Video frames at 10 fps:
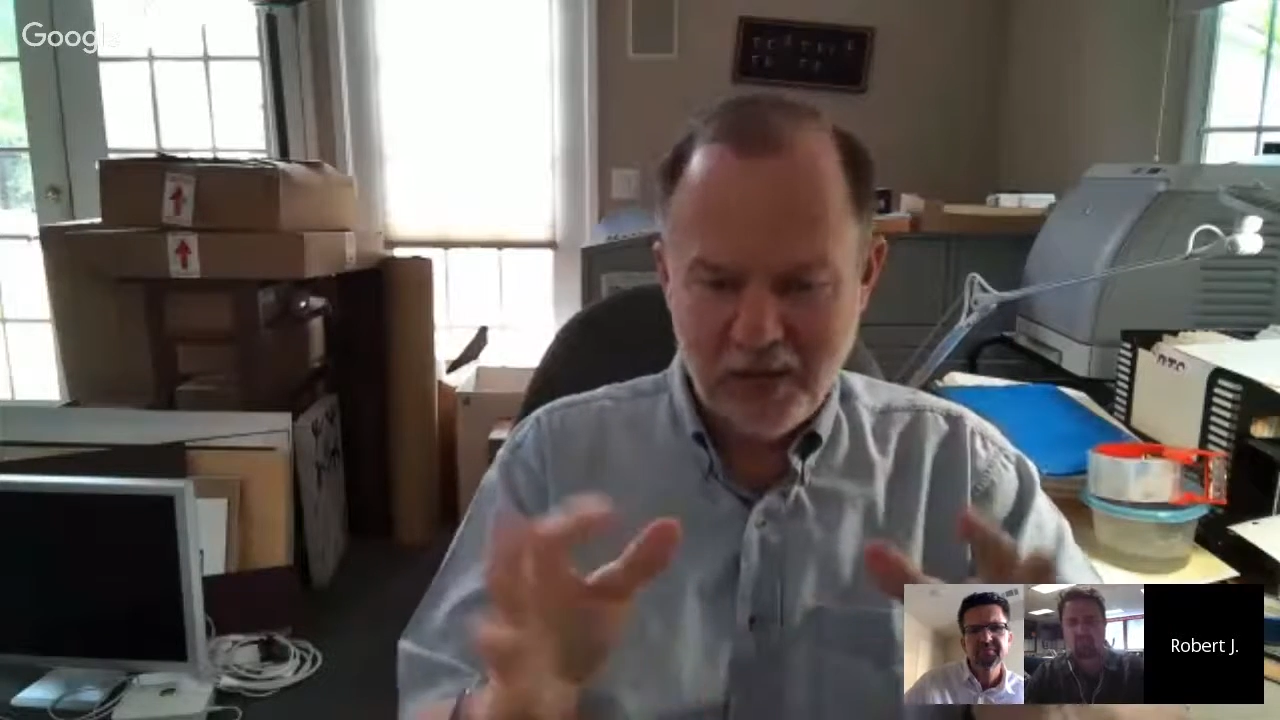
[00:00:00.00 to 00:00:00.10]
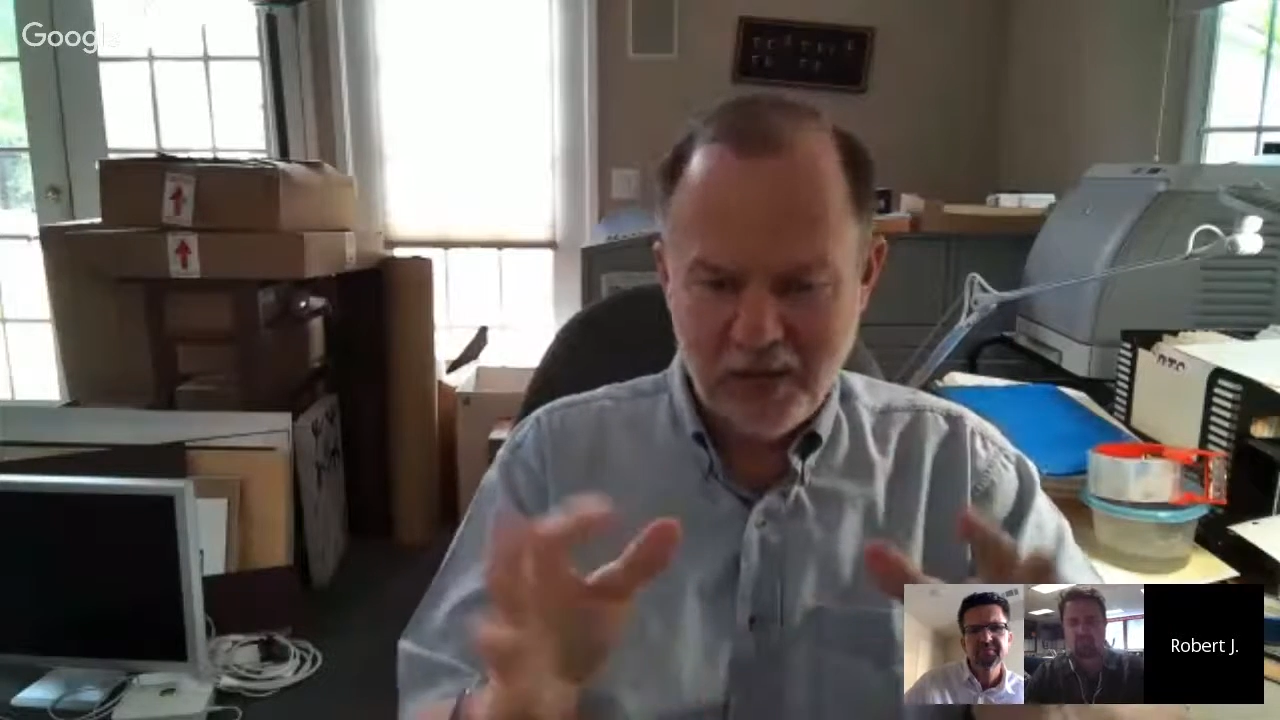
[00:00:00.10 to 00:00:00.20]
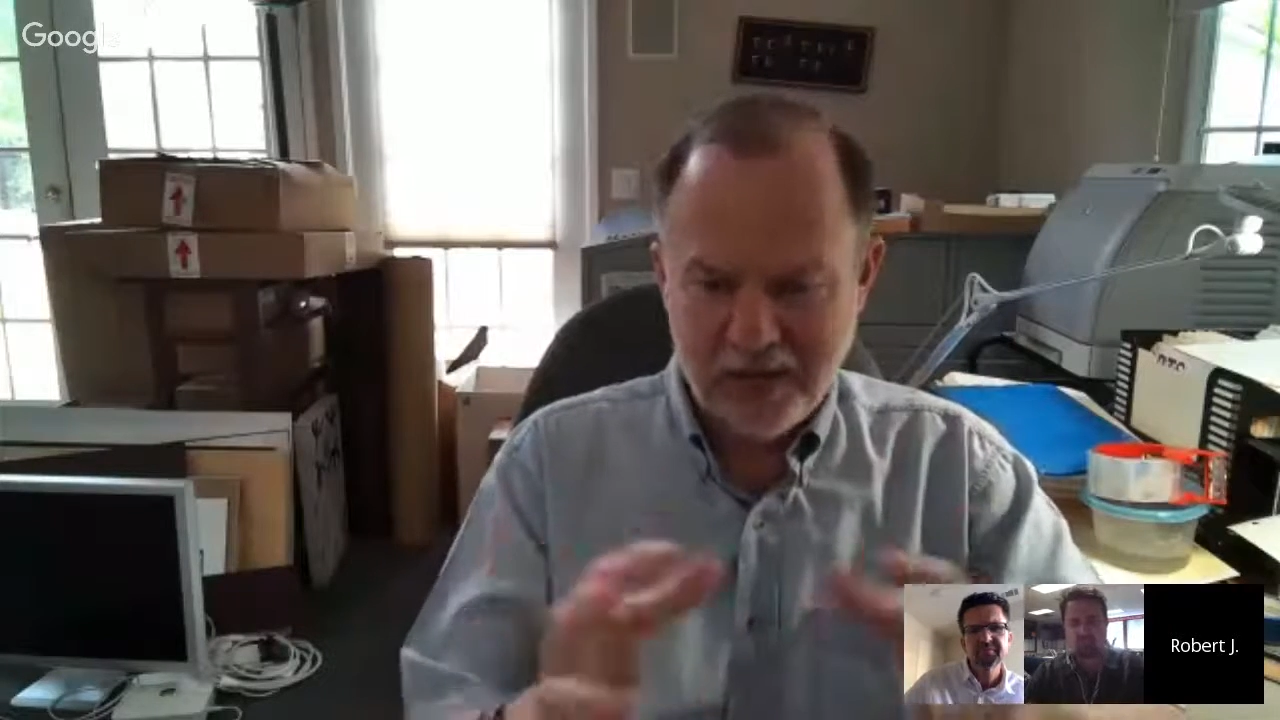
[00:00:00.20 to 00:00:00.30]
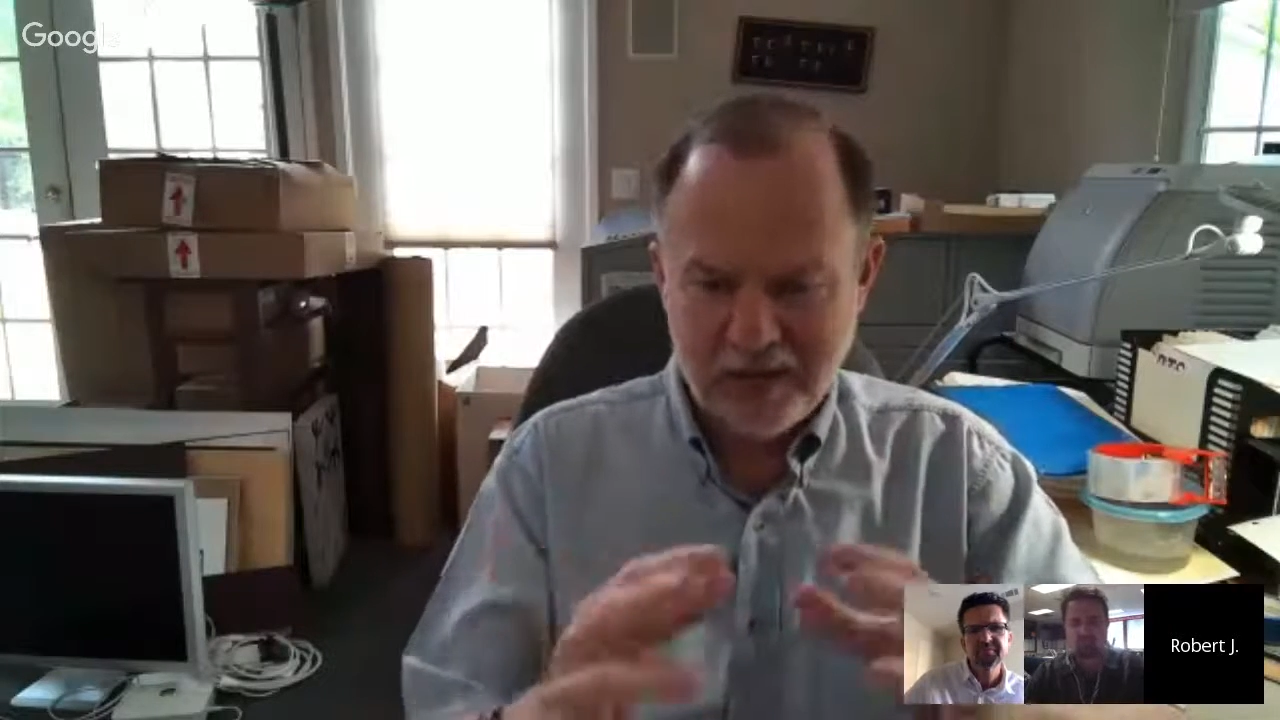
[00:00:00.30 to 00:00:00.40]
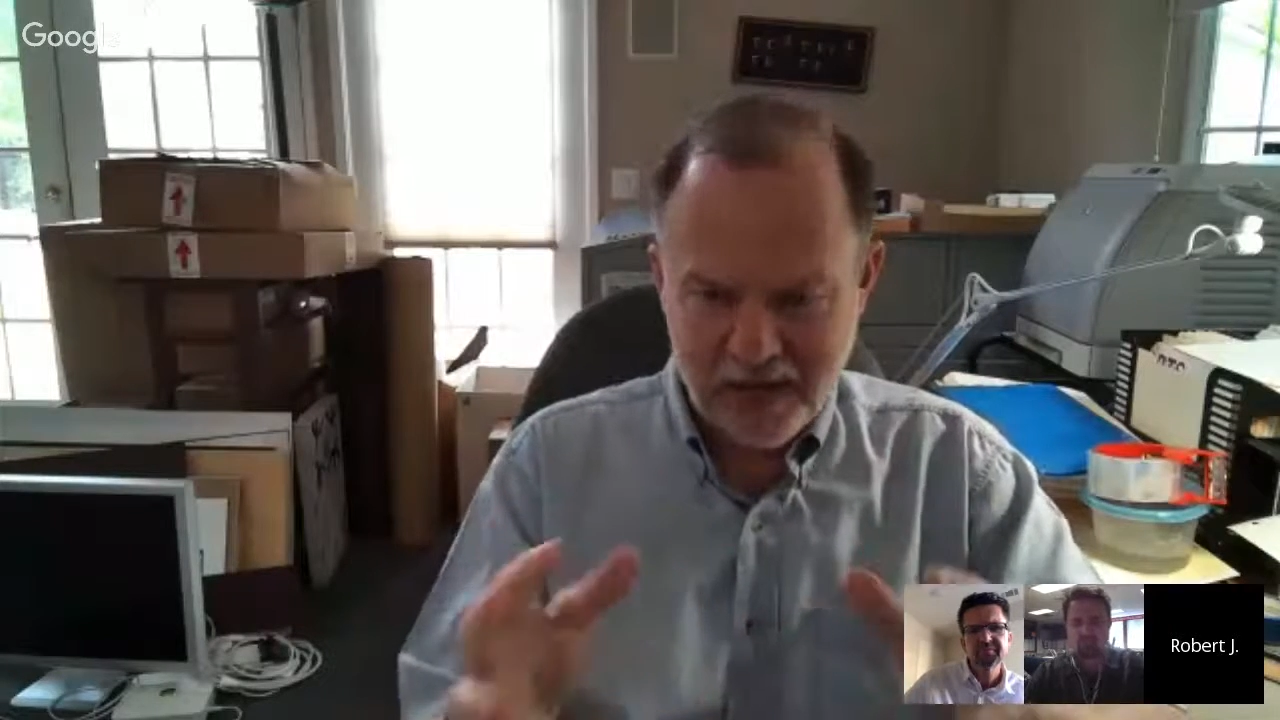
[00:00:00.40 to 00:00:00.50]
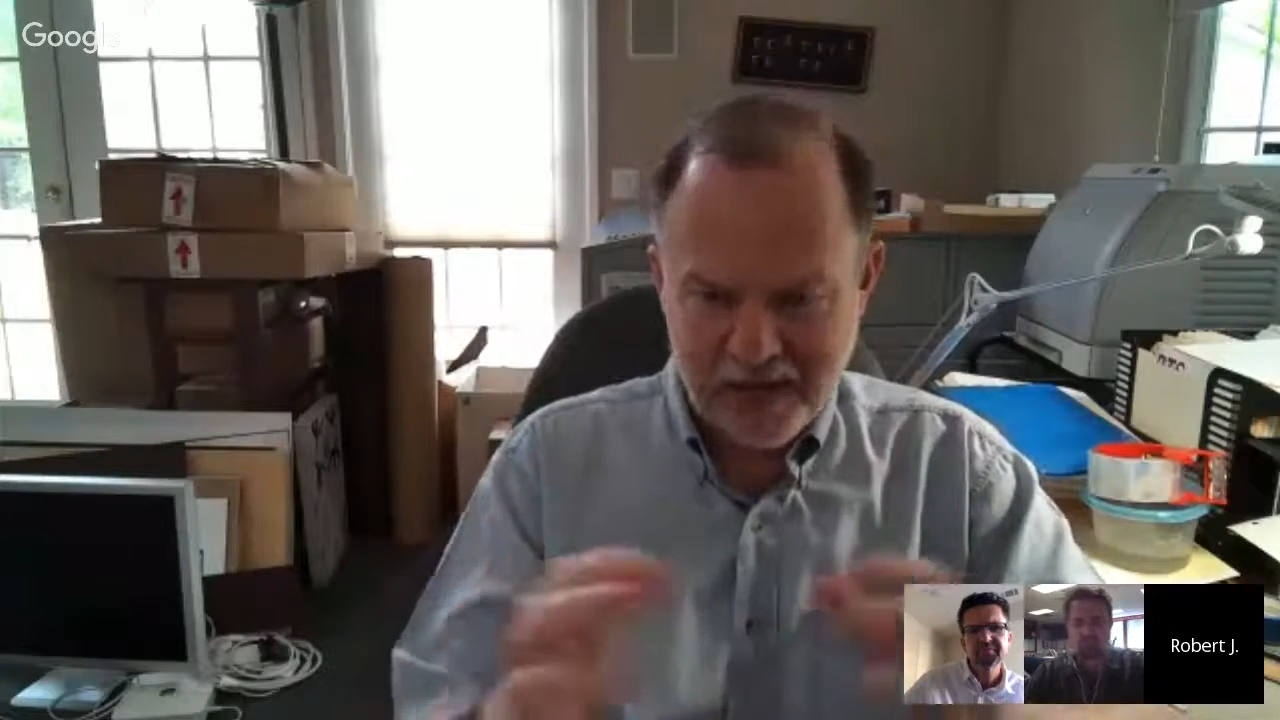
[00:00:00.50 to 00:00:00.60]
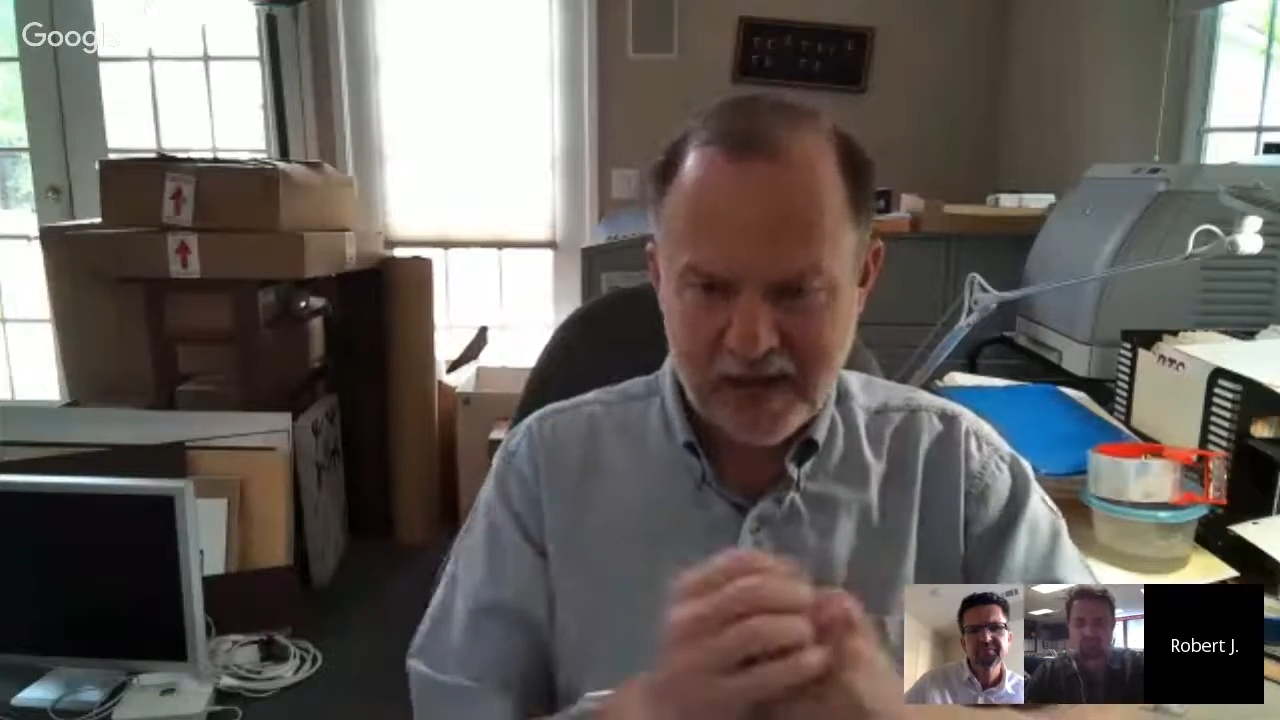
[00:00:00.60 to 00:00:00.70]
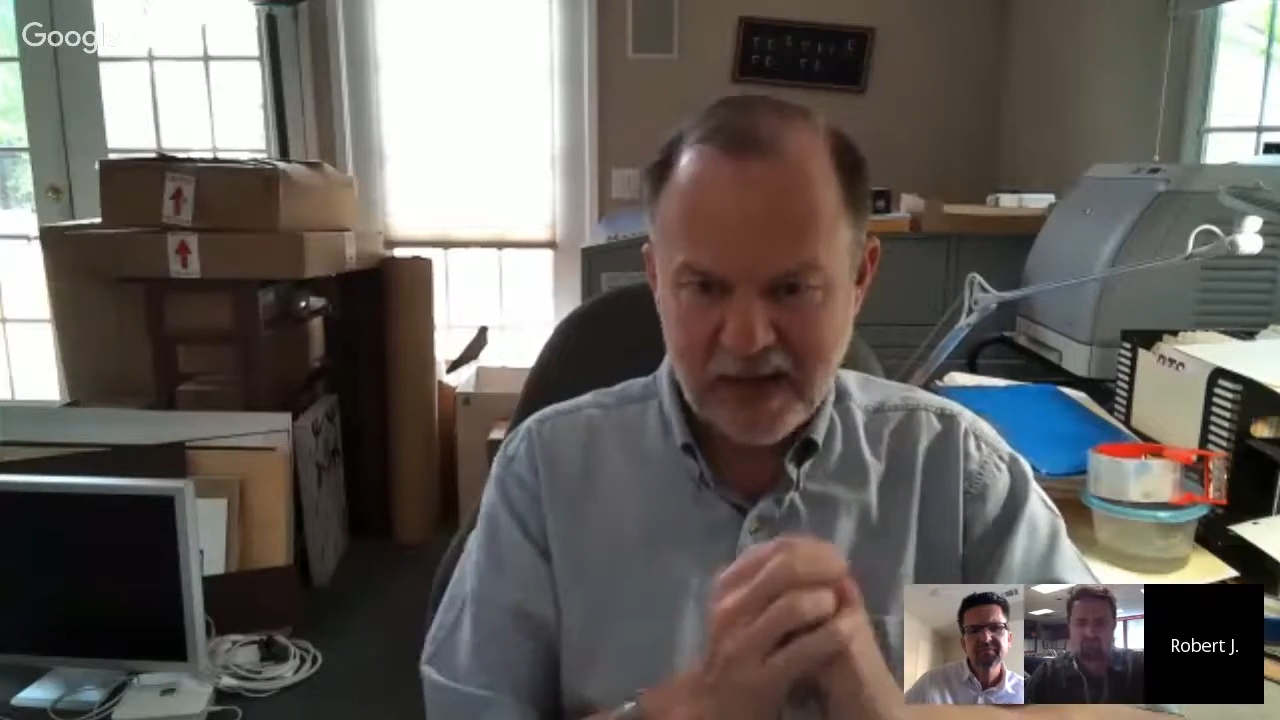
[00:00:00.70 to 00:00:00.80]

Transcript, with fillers: or things